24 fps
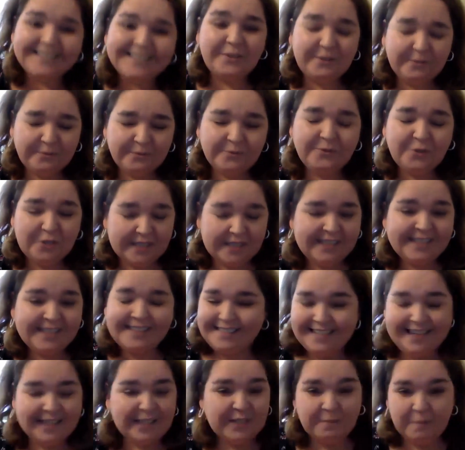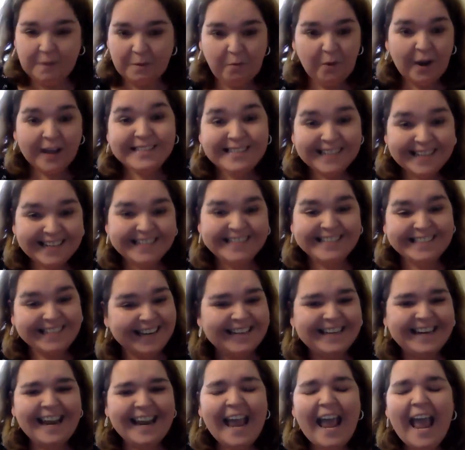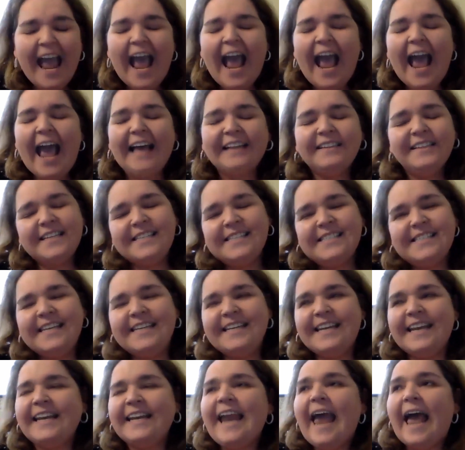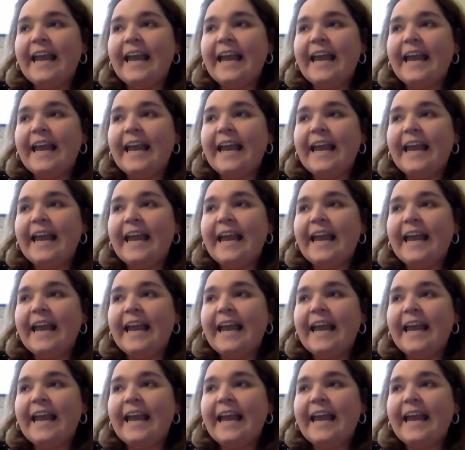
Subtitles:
You just need to be present and listen.